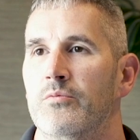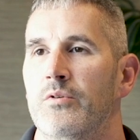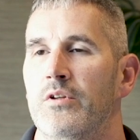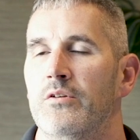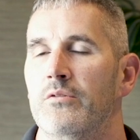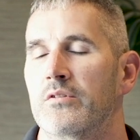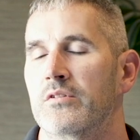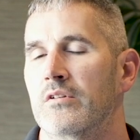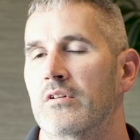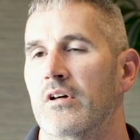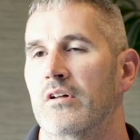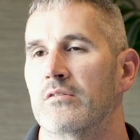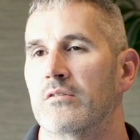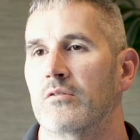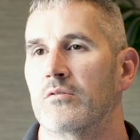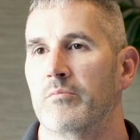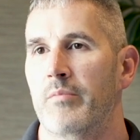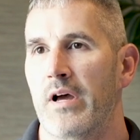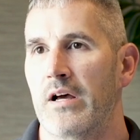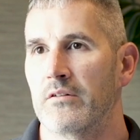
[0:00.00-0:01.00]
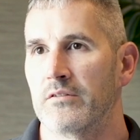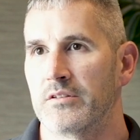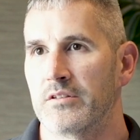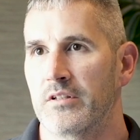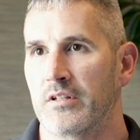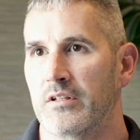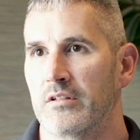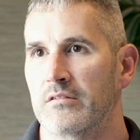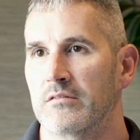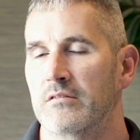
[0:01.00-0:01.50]
we use a load
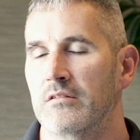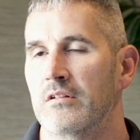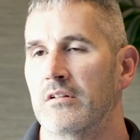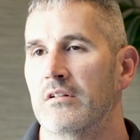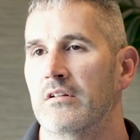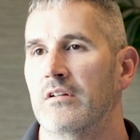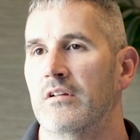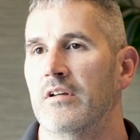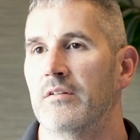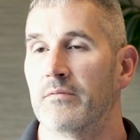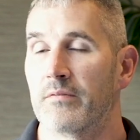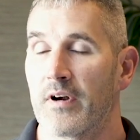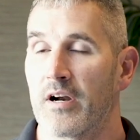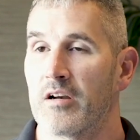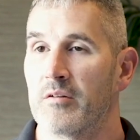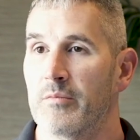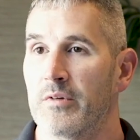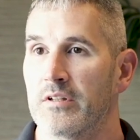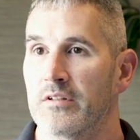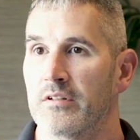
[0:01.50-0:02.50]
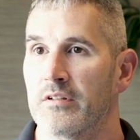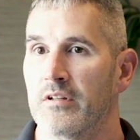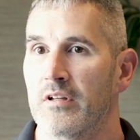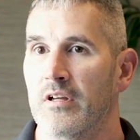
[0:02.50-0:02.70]
balancing environment,